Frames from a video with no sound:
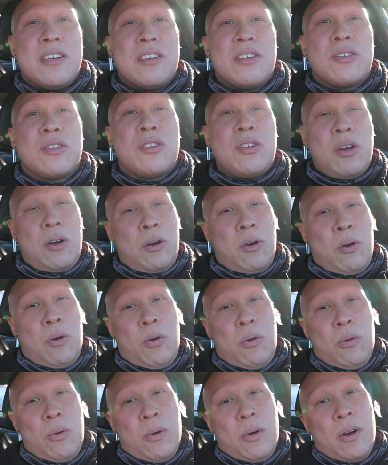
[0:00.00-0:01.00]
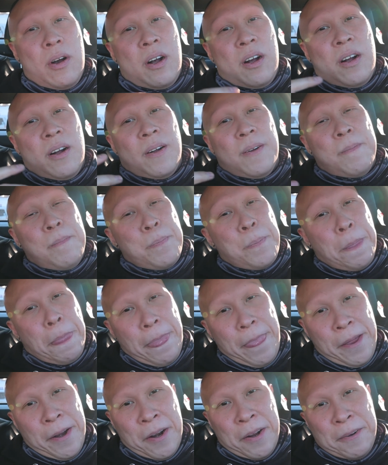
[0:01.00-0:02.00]
So,
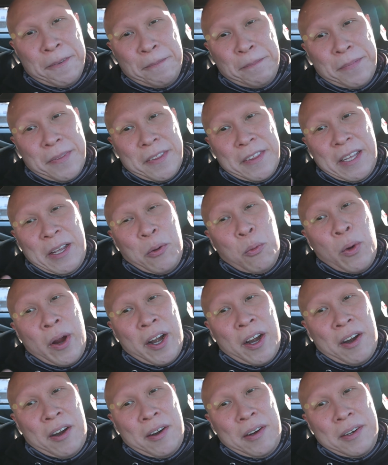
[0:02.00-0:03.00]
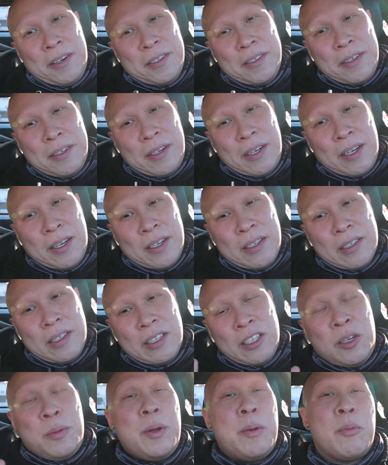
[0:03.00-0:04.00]
they wear a
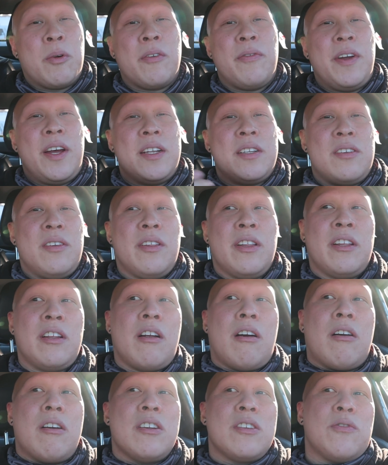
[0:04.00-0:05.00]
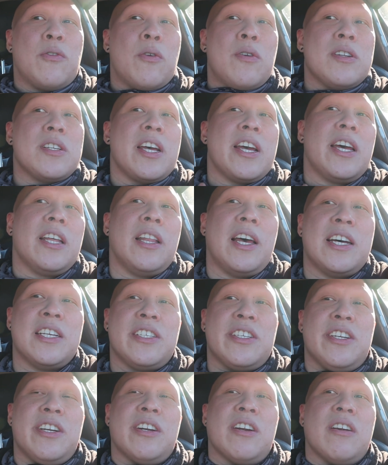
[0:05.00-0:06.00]
little bit more faster than the RS4s I had
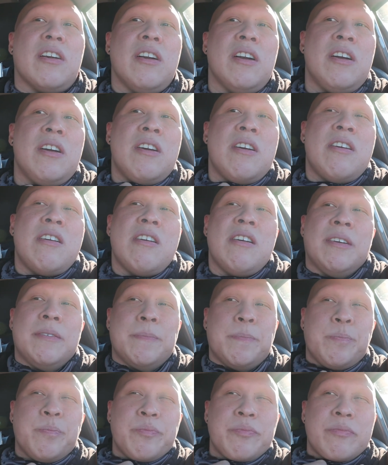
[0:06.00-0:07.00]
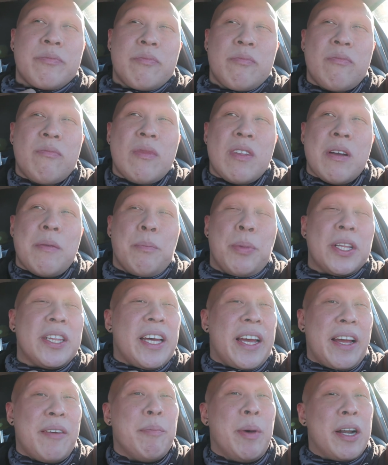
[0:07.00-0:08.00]
last year, but
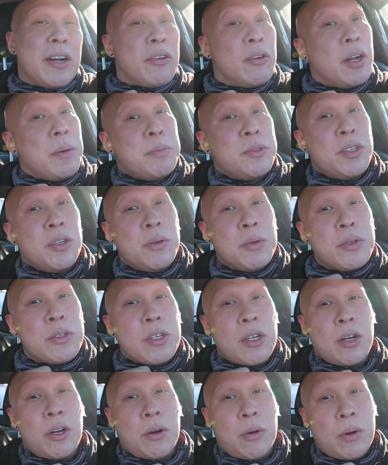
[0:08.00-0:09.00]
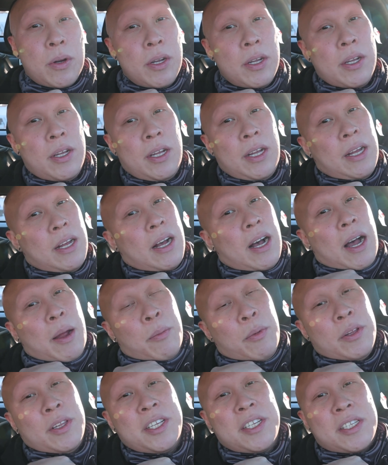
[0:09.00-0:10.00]
they have better grip too. So
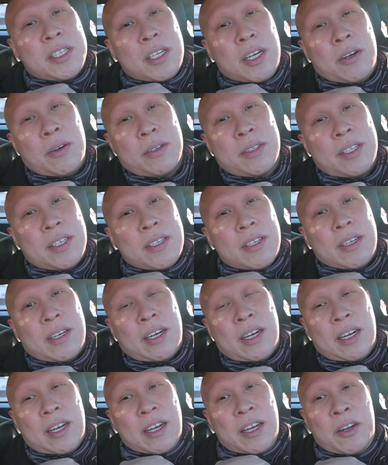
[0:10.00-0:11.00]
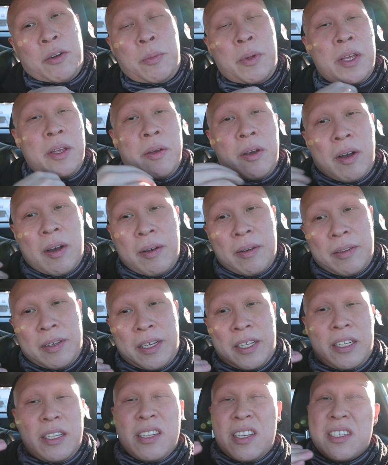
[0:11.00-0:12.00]
I'm really stoked. It'll be
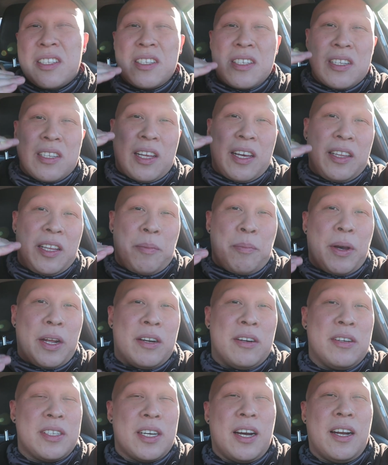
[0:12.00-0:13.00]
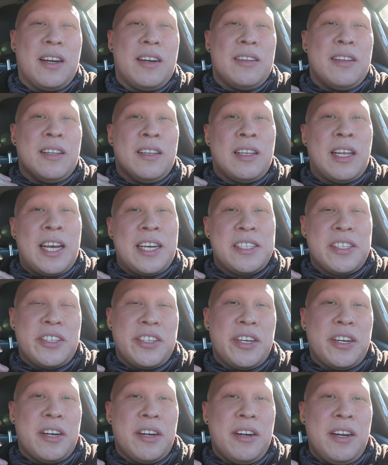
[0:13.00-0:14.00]
like just a slightly better tire than last
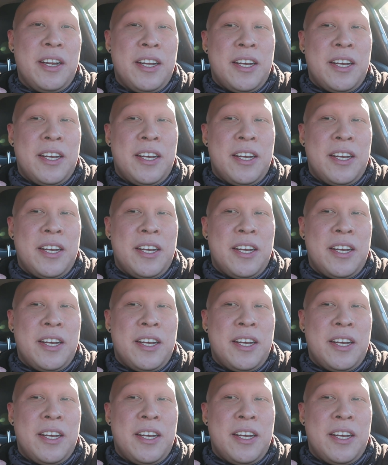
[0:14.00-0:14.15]
year,